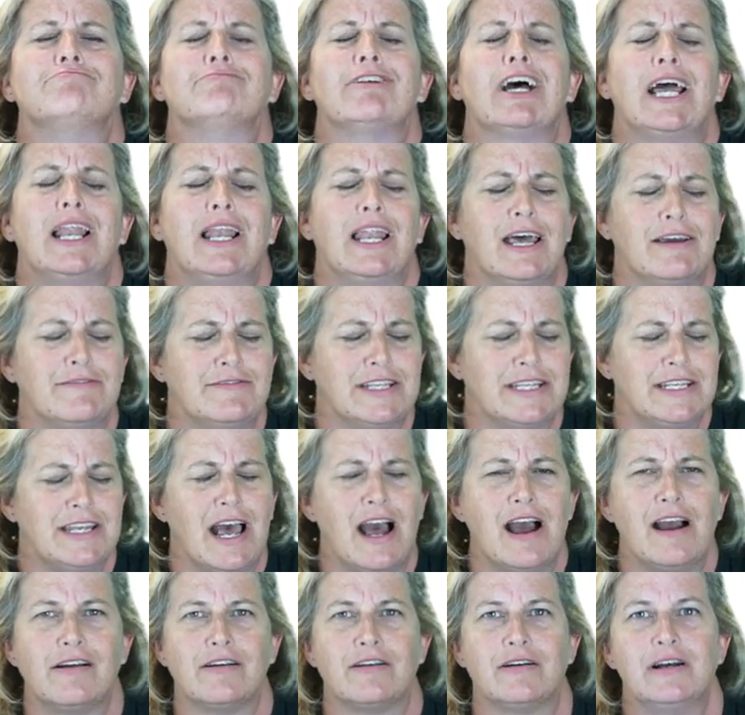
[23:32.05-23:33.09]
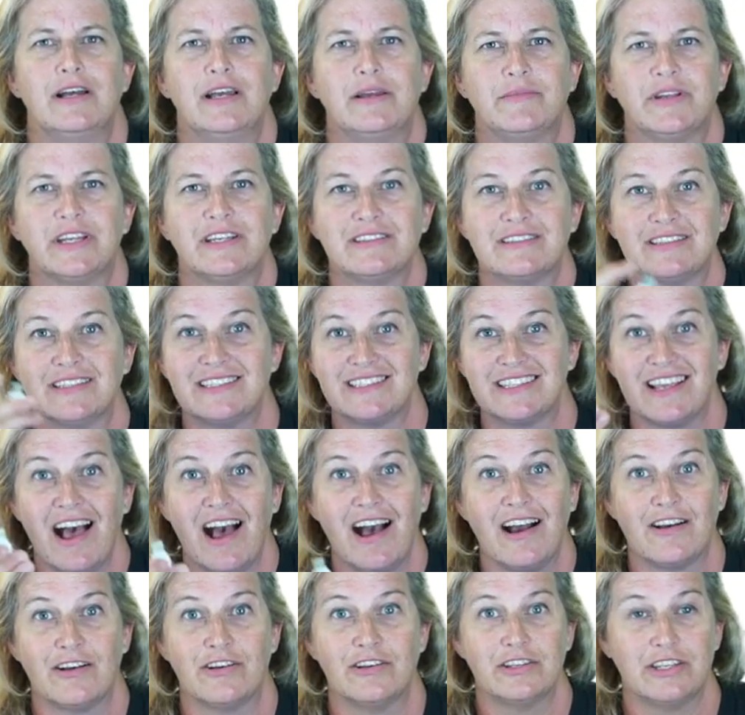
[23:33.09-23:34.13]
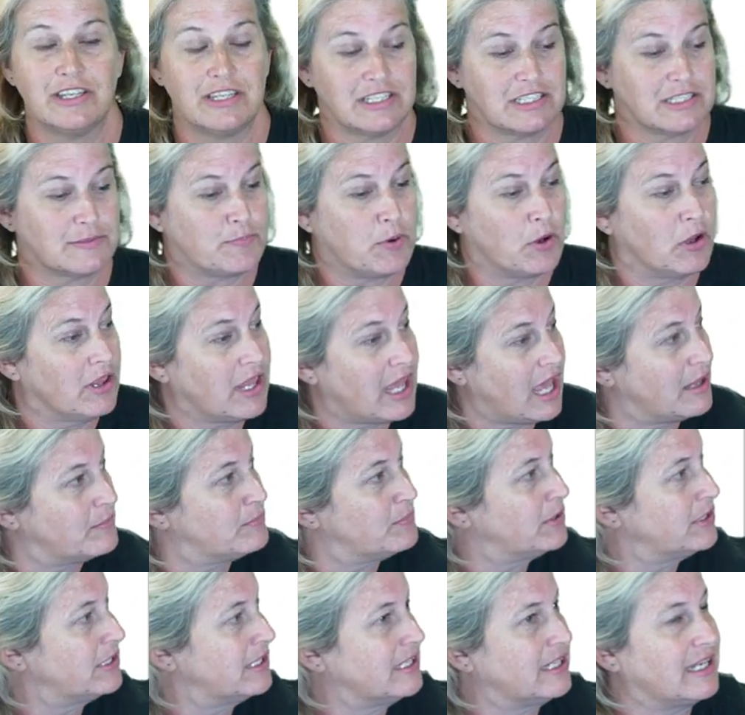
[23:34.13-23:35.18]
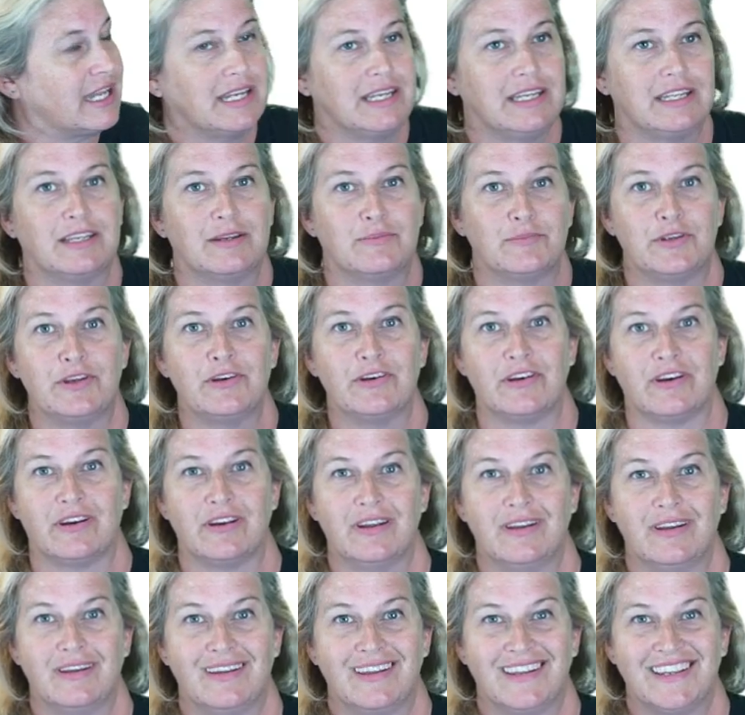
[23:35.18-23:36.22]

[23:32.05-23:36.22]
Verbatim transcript: I love the dongle because the dongle you can just pull out and put in any computer.